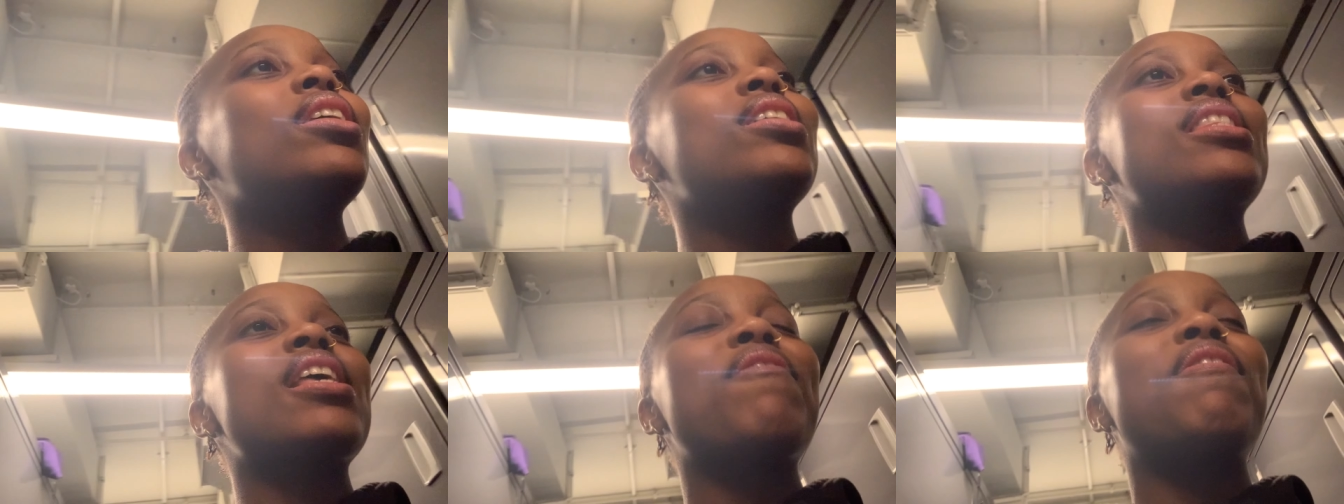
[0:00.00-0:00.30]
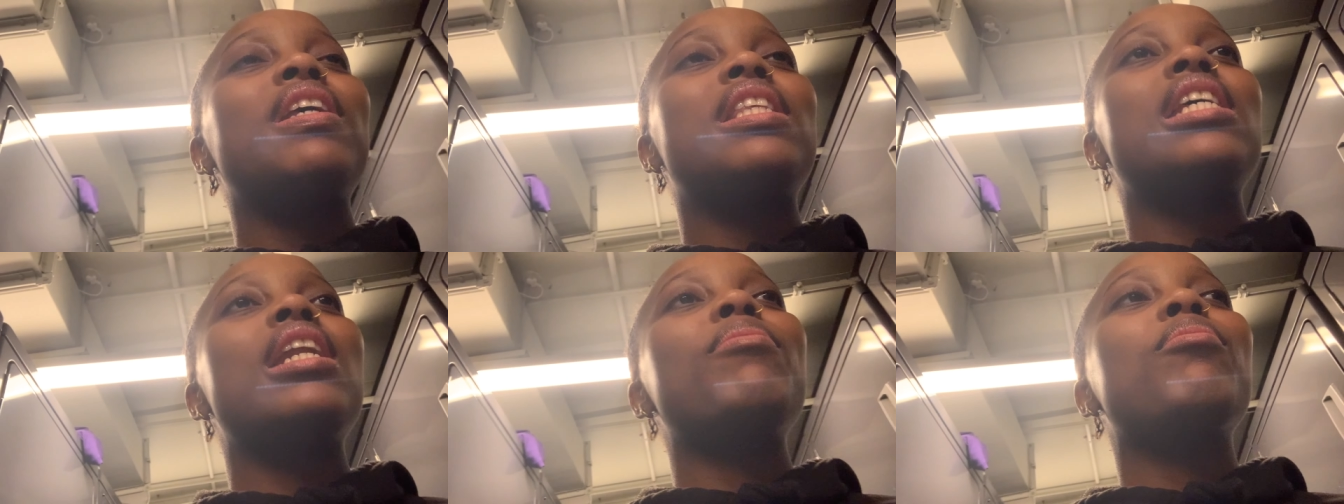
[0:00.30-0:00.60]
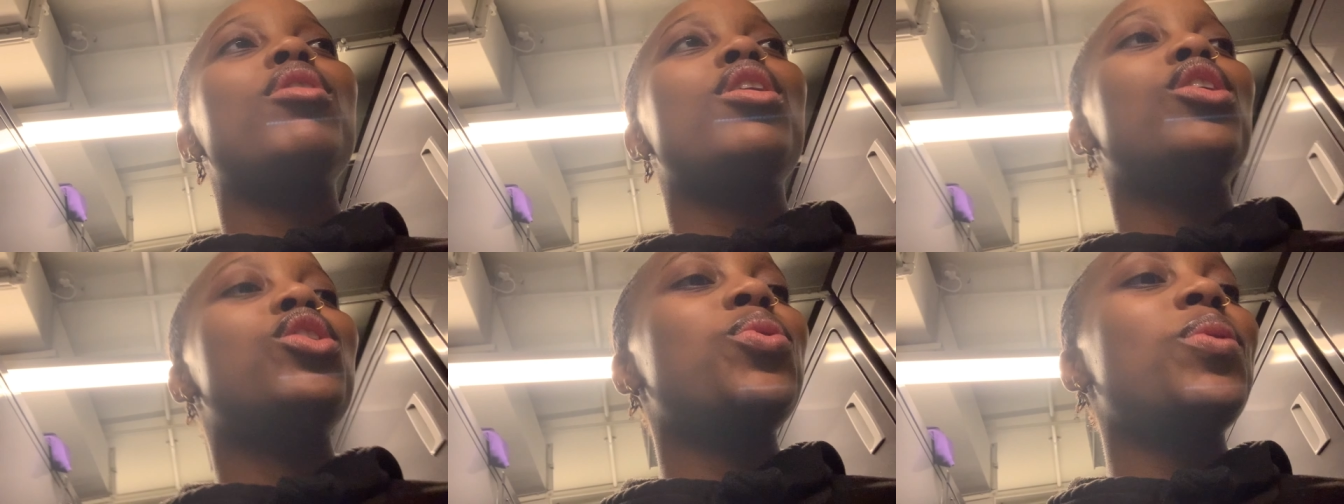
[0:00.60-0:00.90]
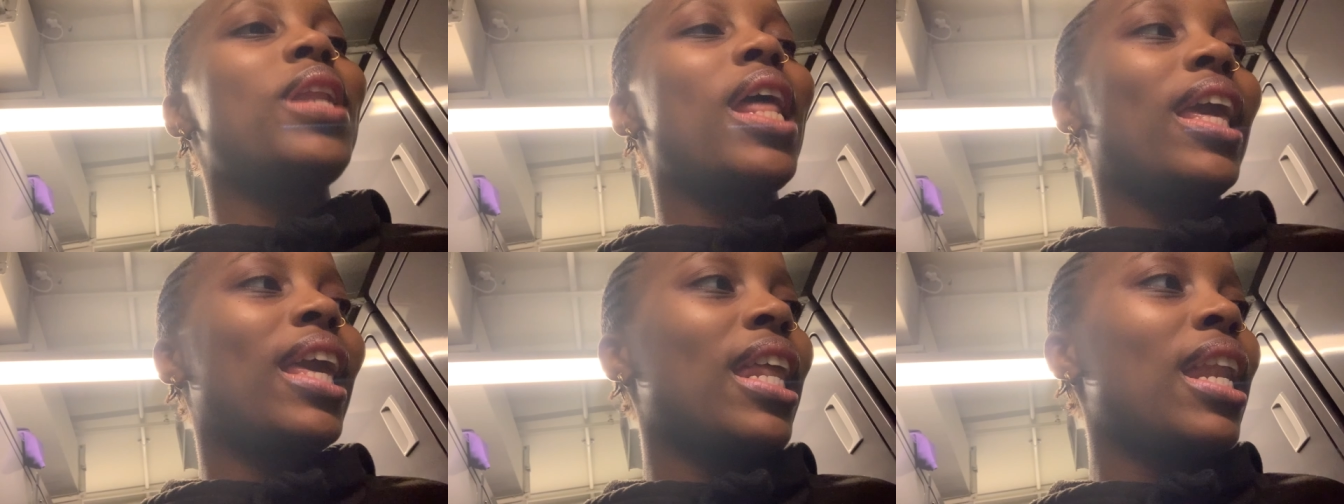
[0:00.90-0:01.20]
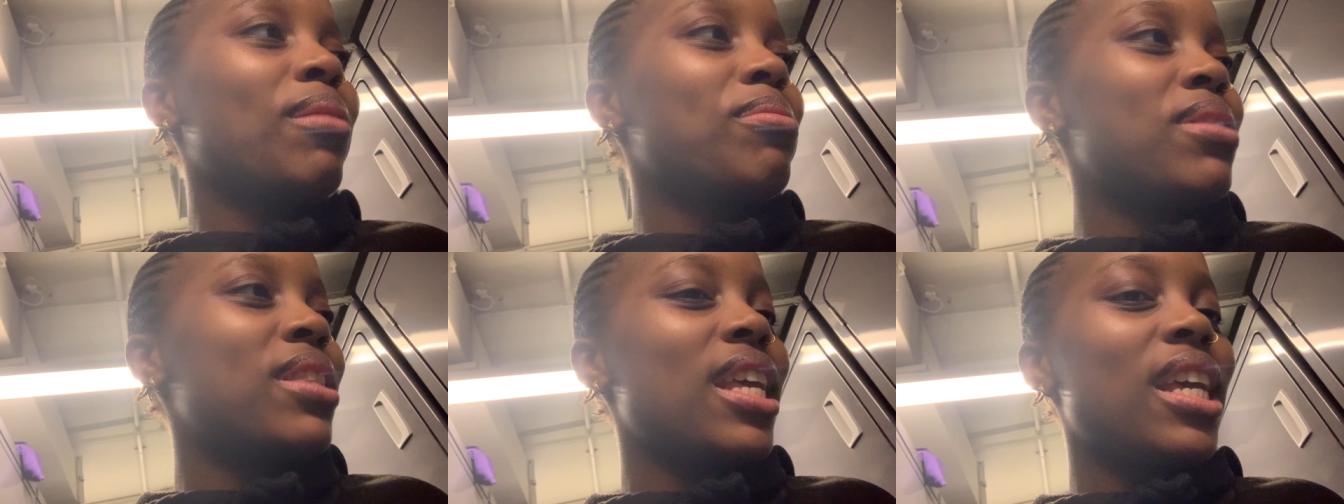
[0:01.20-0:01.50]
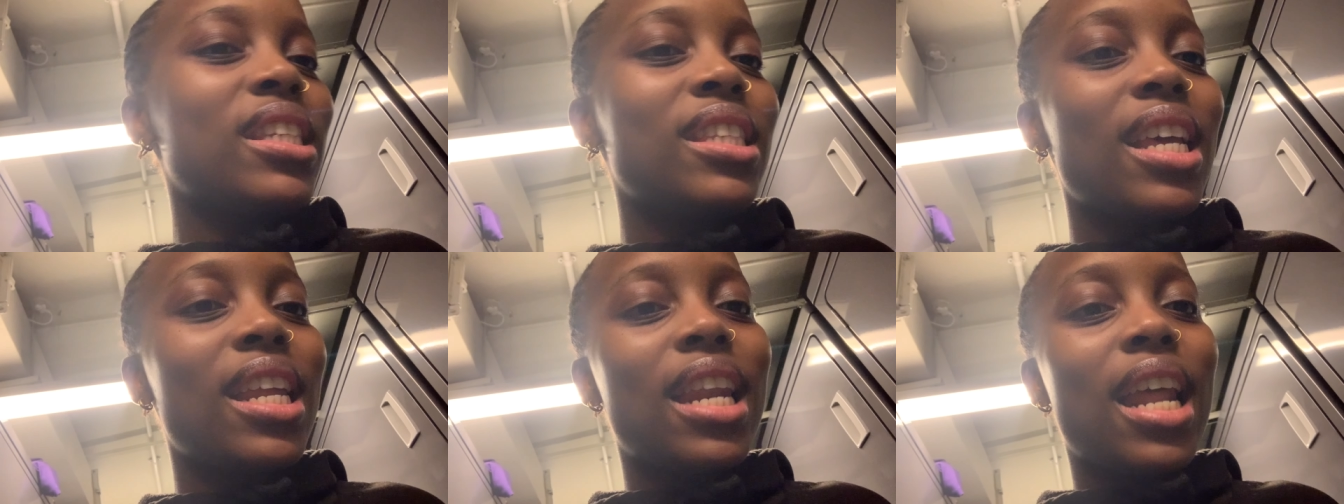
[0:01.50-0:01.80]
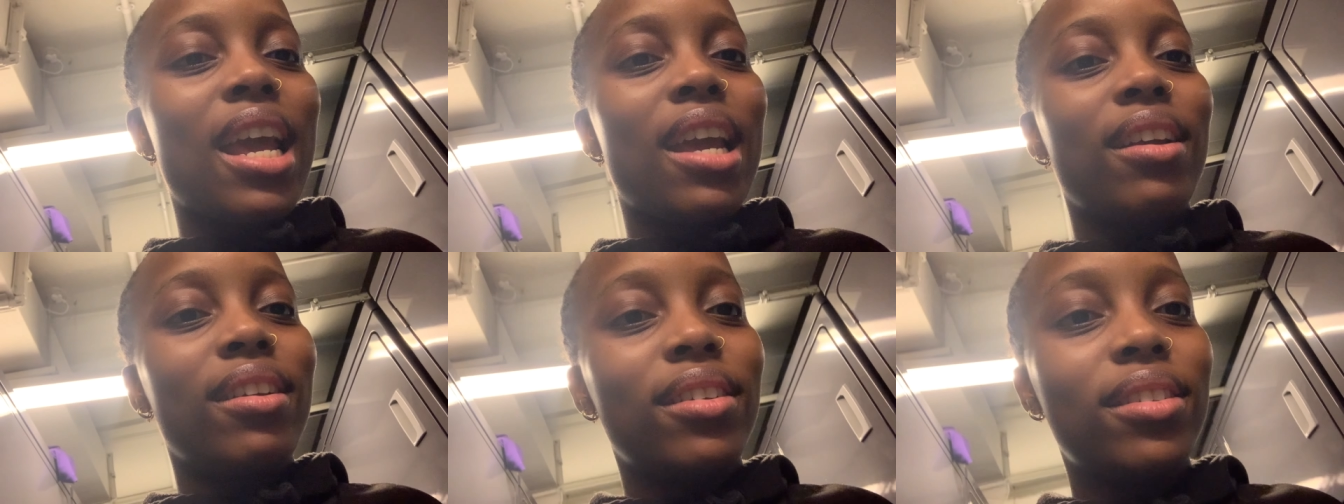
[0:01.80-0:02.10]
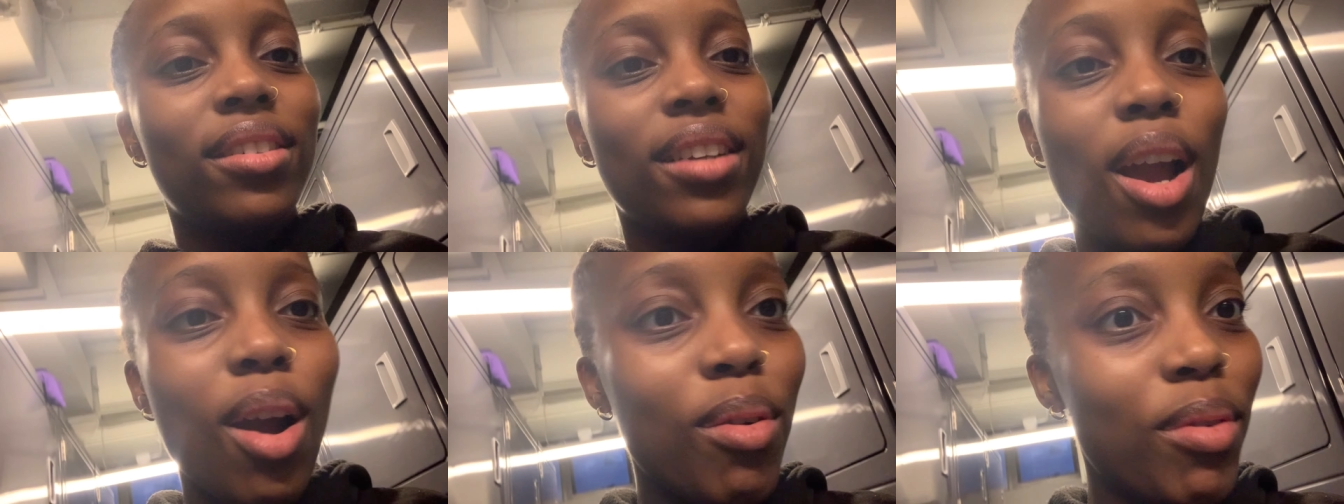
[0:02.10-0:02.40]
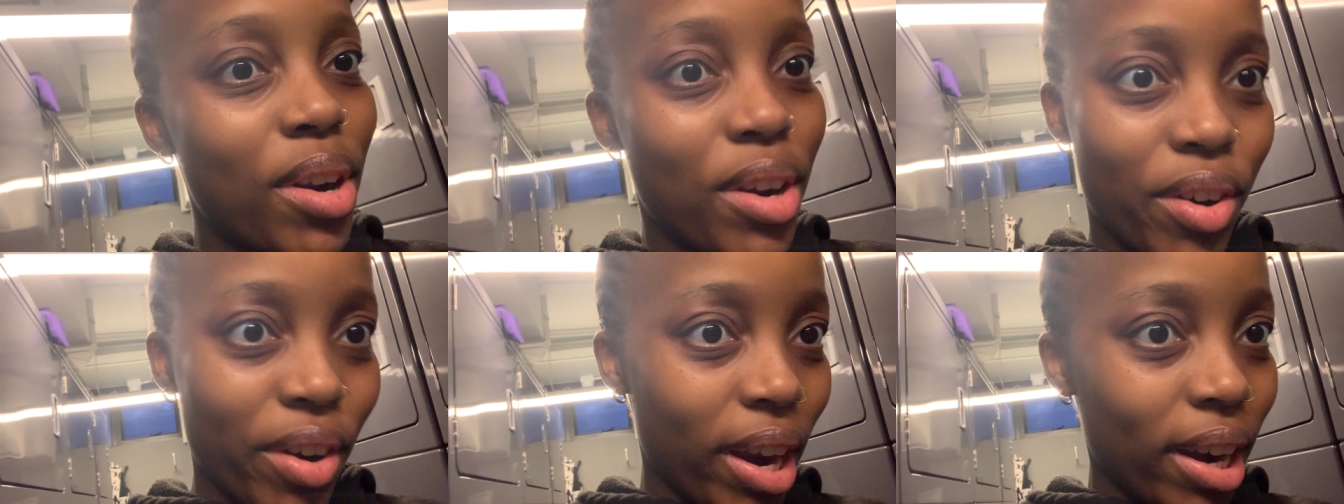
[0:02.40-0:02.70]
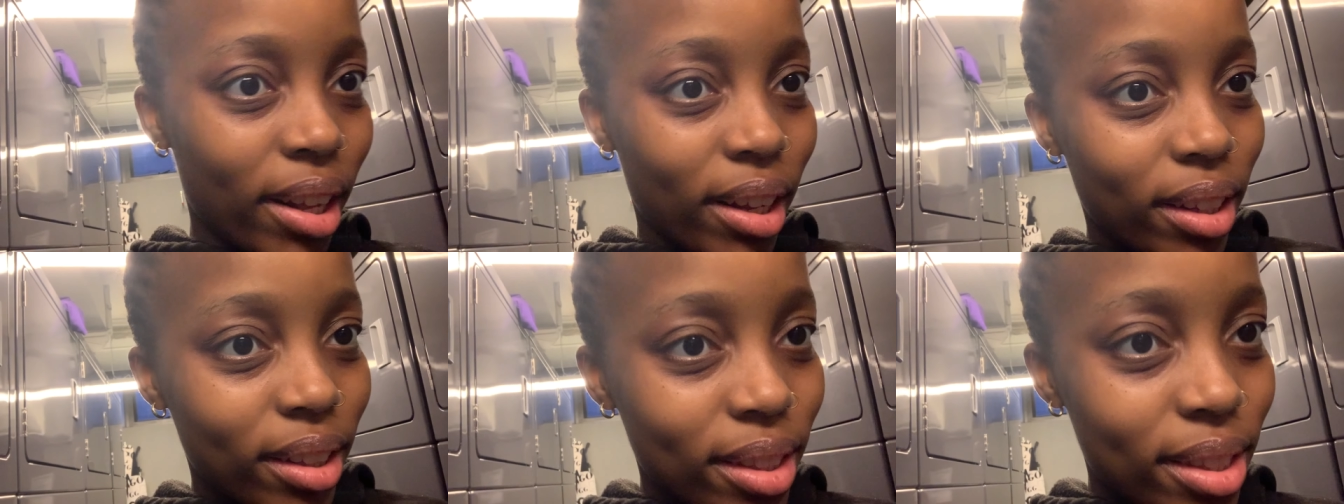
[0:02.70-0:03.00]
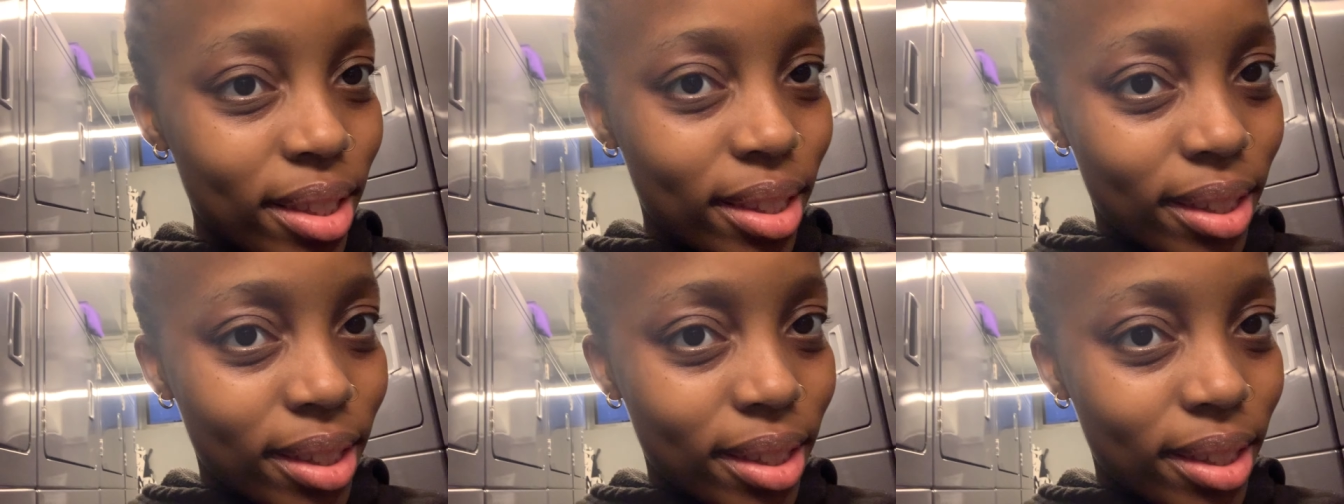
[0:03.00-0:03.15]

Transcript: stuff I said I'm gonna do when I get upstairs and I now regret it.